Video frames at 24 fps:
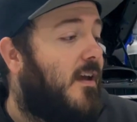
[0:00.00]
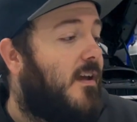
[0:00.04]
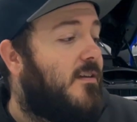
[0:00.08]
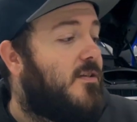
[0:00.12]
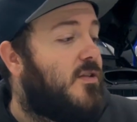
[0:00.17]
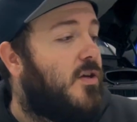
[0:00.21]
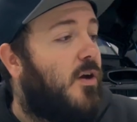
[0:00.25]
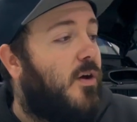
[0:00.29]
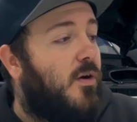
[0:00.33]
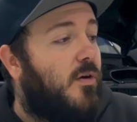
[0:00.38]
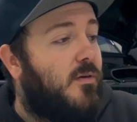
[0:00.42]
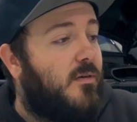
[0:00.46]

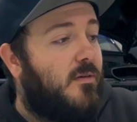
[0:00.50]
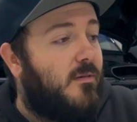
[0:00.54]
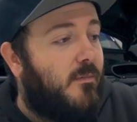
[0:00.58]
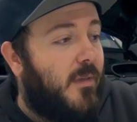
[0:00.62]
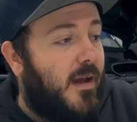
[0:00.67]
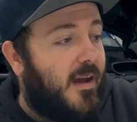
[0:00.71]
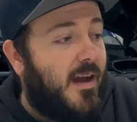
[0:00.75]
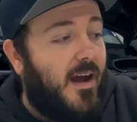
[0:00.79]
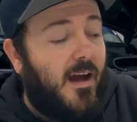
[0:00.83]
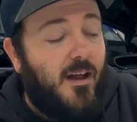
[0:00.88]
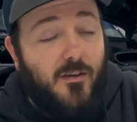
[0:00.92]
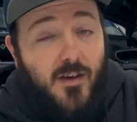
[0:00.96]
So
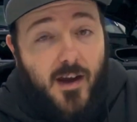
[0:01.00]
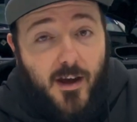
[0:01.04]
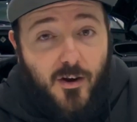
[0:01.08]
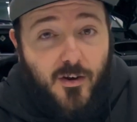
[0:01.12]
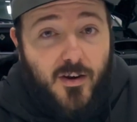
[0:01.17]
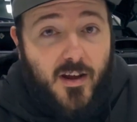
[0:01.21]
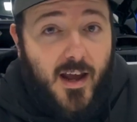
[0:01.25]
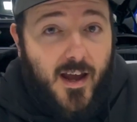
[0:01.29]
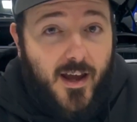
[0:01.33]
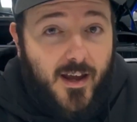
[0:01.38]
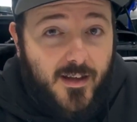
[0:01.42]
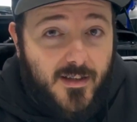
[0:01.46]
my Colorado
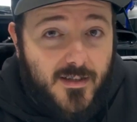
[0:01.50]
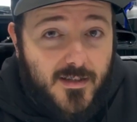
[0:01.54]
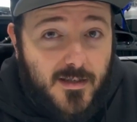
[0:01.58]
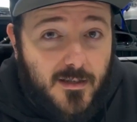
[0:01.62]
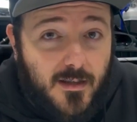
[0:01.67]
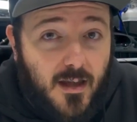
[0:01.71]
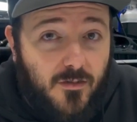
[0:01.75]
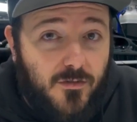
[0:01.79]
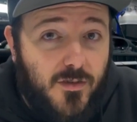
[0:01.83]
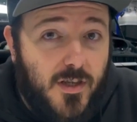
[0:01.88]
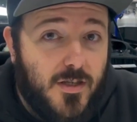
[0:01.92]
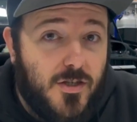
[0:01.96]
guys
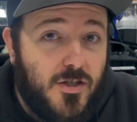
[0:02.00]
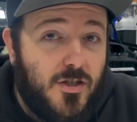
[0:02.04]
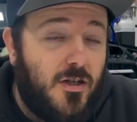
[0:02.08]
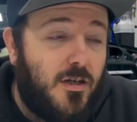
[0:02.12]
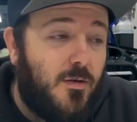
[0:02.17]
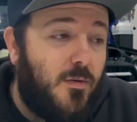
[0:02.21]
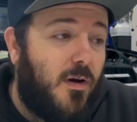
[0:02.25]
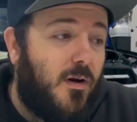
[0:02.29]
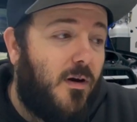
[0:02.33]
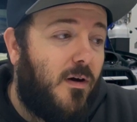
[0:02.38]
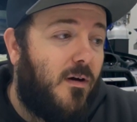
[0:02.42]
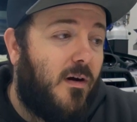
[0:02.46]
love this
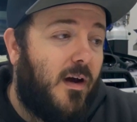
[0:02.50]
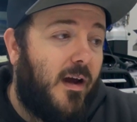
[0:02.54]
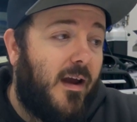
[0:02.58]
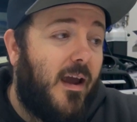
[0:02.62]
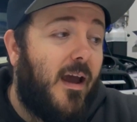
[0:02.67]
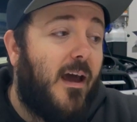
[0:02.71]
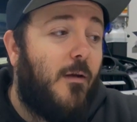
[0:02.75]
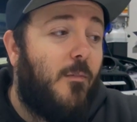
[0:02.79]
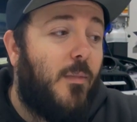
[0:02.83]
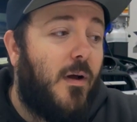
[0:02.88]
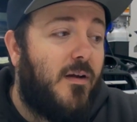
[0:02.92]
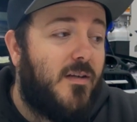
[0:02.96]
turbo. I
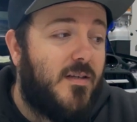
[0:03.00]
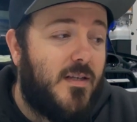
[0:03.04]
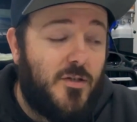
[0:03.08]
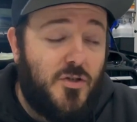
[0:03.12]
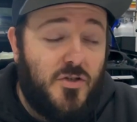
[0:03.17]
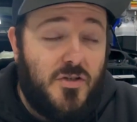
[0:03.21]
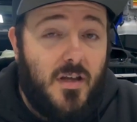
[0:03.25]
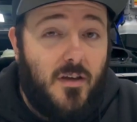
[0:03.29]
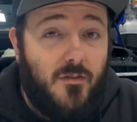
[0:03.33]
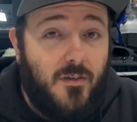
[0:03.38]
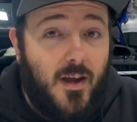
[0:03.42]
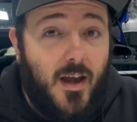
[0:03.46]
got about 6
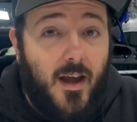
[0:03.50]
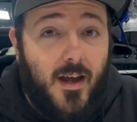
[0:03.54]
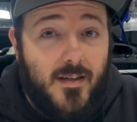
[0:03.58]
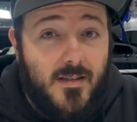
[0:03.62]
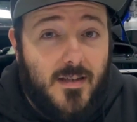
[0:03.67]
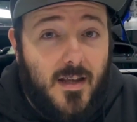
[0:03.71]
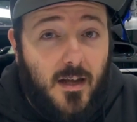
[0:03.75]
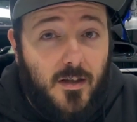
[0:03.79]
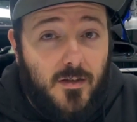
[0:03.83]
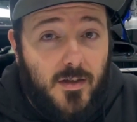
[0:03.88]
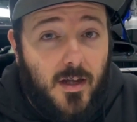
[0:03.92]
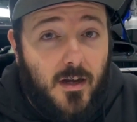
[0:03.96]
or 7
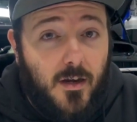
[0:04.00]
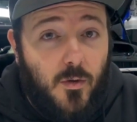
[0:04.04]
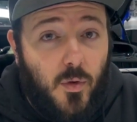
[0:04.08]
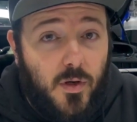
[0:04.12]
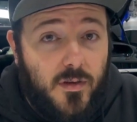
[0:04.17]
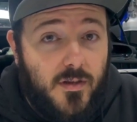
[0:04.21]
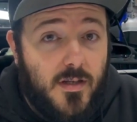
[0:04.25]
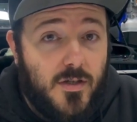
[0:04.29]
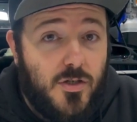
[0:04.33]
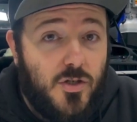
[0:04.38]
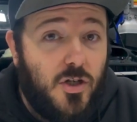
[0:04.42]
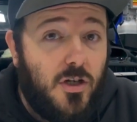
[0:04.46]
guys out there
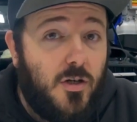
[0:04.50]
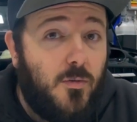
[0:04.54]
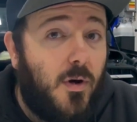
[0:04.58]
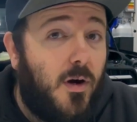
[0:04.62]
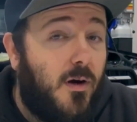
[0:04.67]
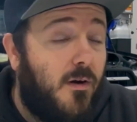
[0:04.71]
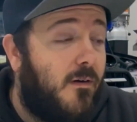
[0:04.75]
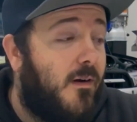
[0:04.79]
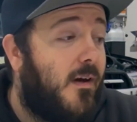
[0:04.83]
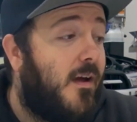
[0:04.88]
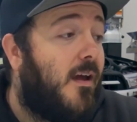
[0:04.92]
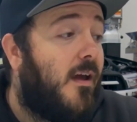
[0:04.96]
with this
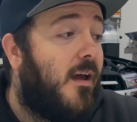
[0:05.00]
turbo.